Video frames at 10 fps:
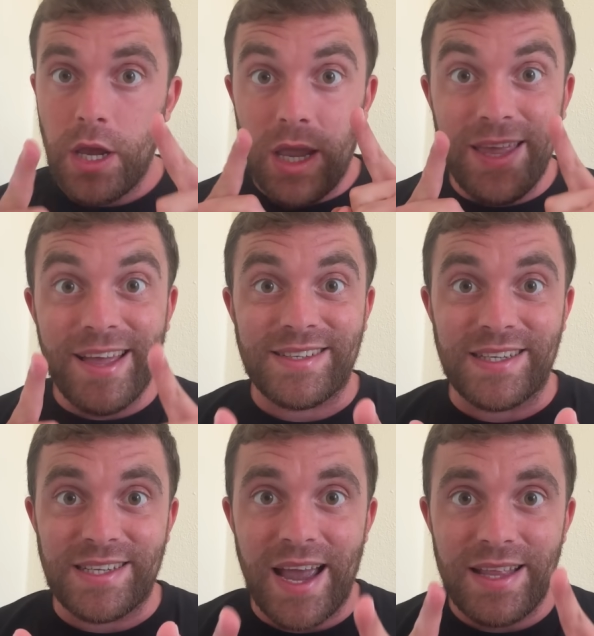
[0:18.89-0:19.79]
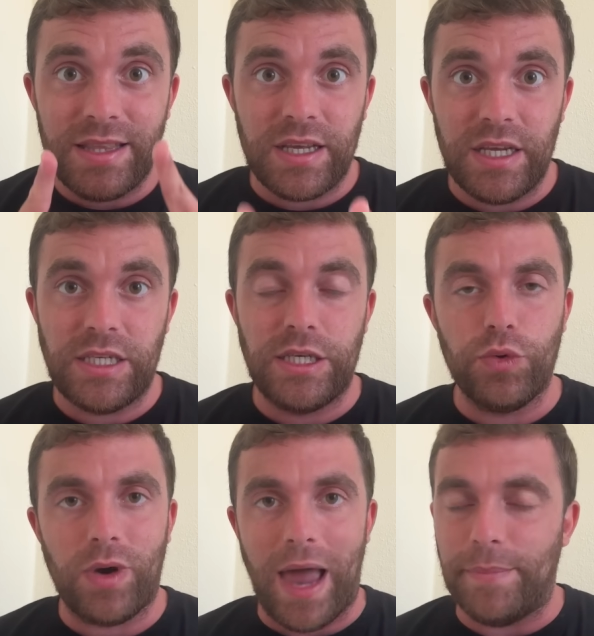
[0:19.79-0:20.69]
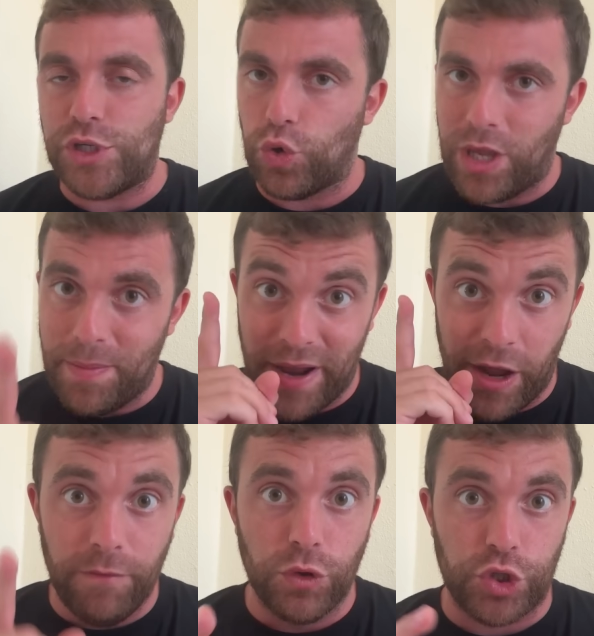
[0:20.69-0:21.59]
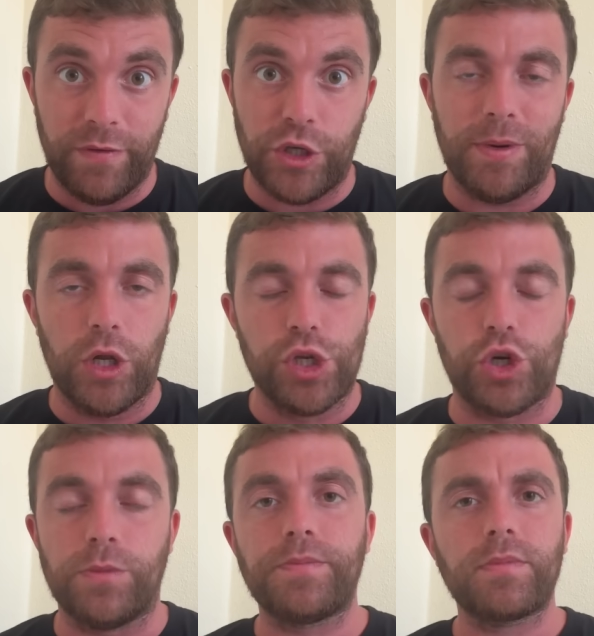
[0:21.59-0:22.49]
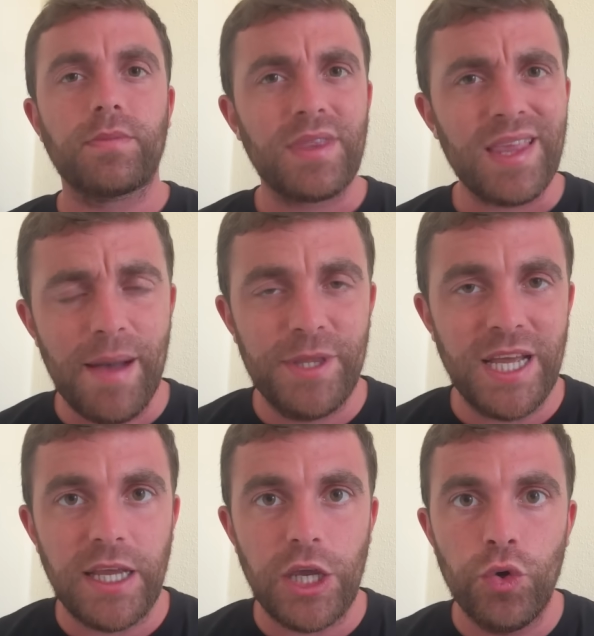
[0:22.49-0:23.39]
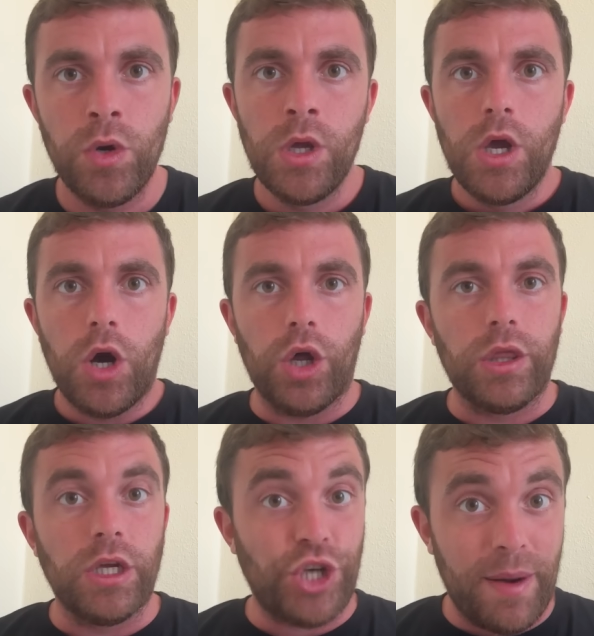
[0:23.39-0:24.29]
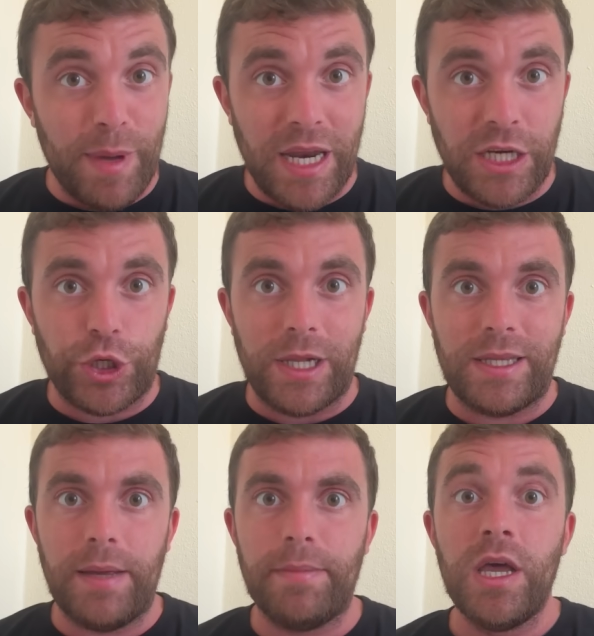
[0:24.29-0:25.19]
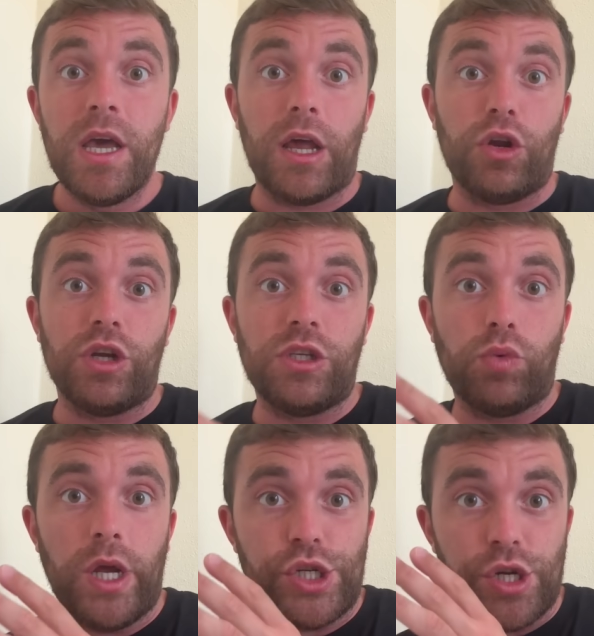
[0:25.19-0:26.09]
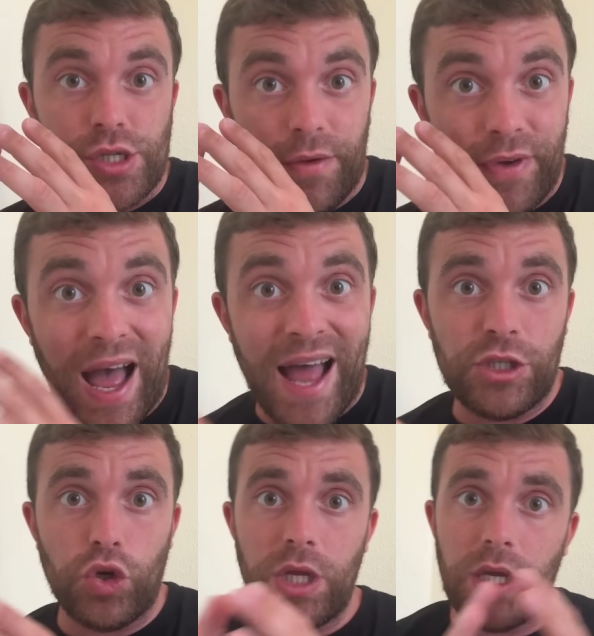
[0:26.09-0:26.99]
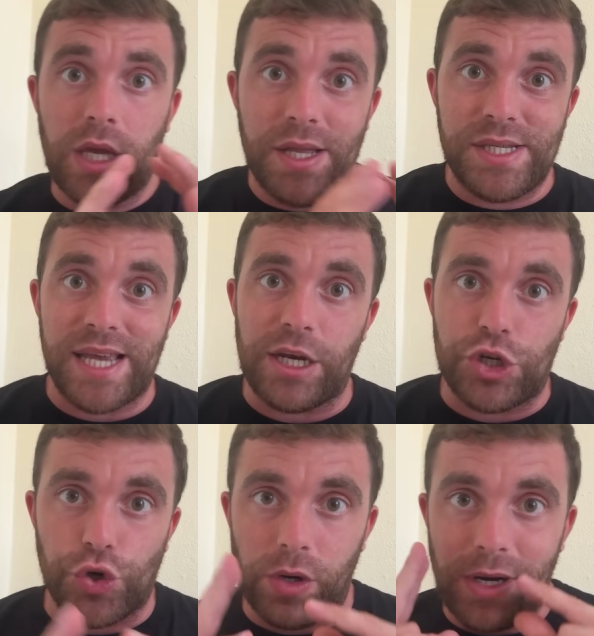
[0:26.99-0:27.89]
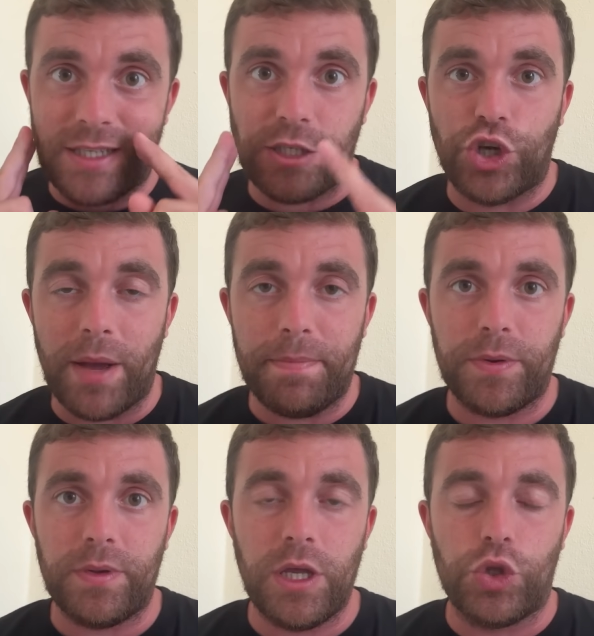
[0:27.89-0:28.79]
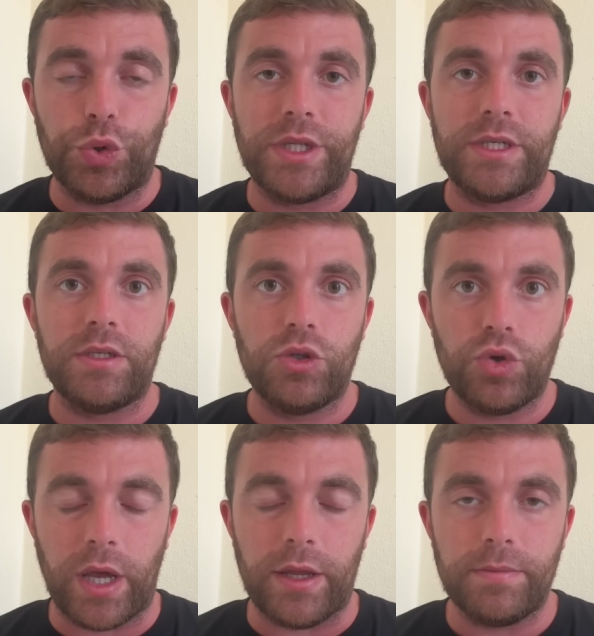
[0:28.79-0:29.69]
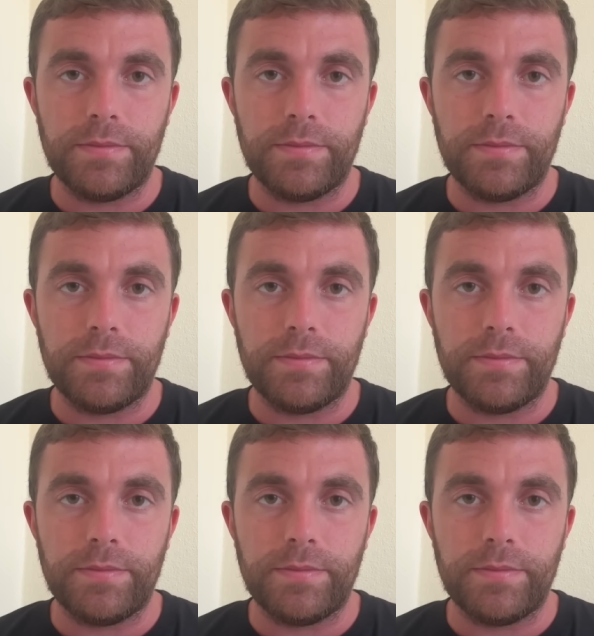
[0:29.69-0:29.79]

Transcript: He has decided his new club, so keep an eye on Vuskovic, but also updating you on the German national team and on the situations of Antony and Sancho. Let's jump into it together.